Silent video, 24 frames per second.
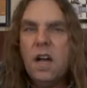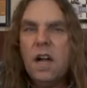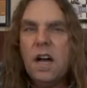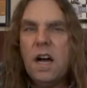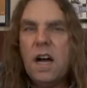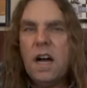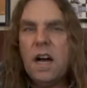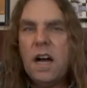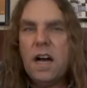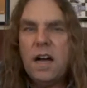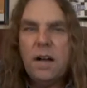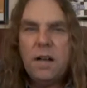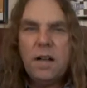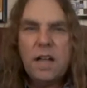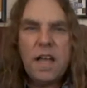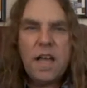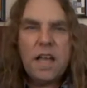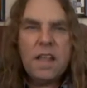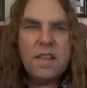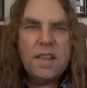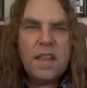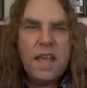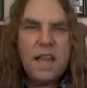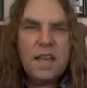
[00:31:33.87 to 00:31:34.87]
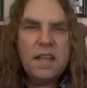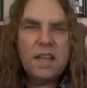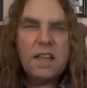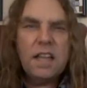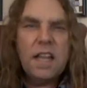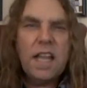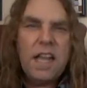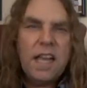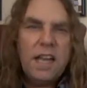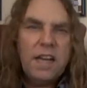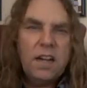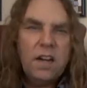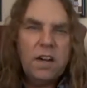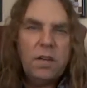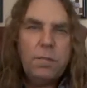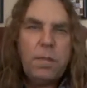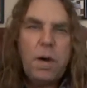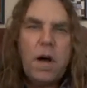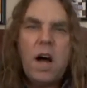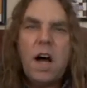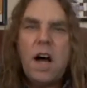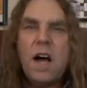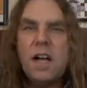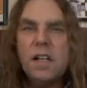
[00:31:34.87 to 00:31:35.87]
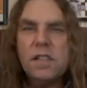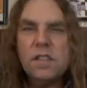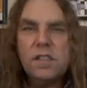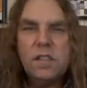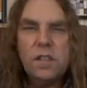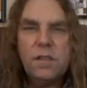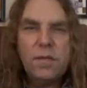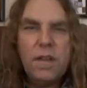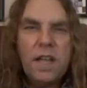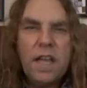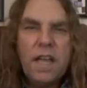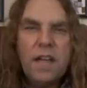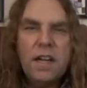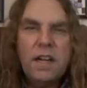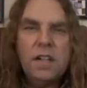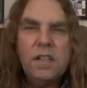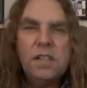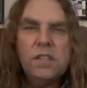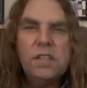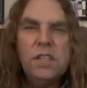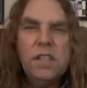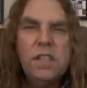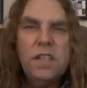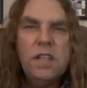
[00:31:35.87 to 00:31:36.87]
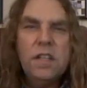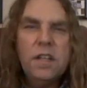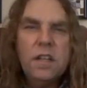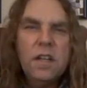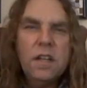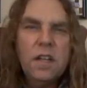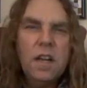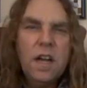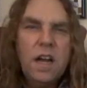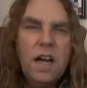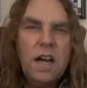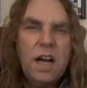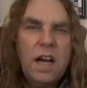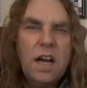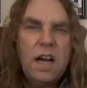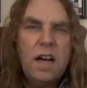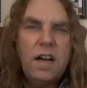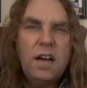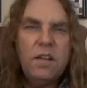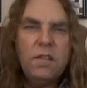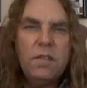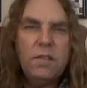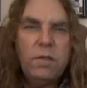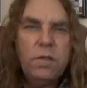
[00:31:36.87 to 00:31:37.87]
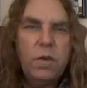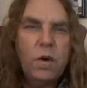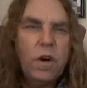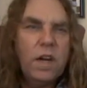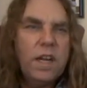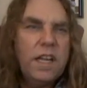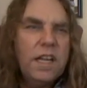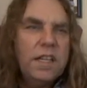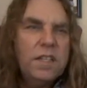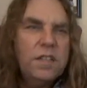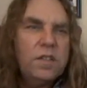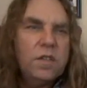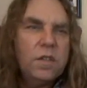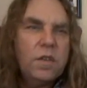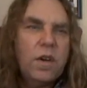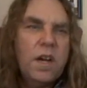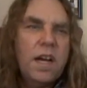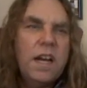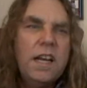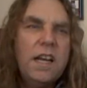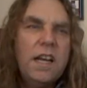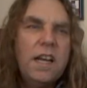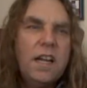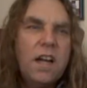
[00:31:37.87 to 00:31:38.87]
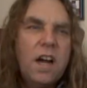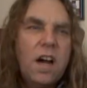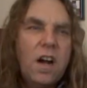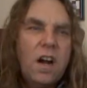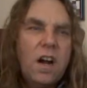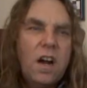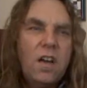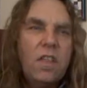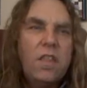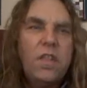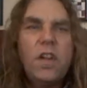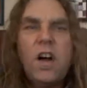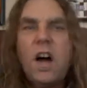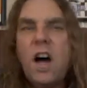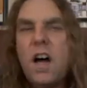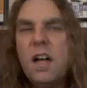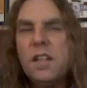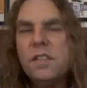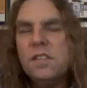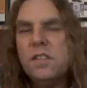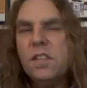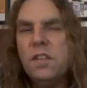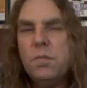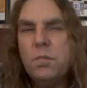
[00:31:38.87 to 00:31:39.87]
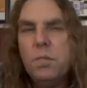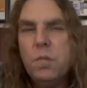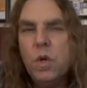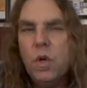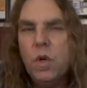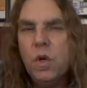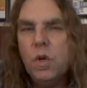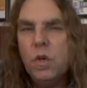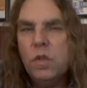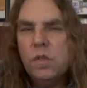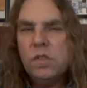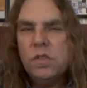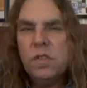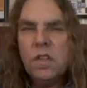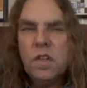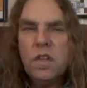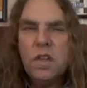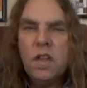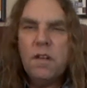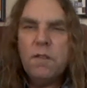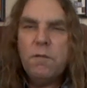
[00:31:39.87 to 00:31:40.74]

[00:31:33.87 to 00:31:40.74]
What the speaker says: And then later, positive energy for integrating our thoughts and moods.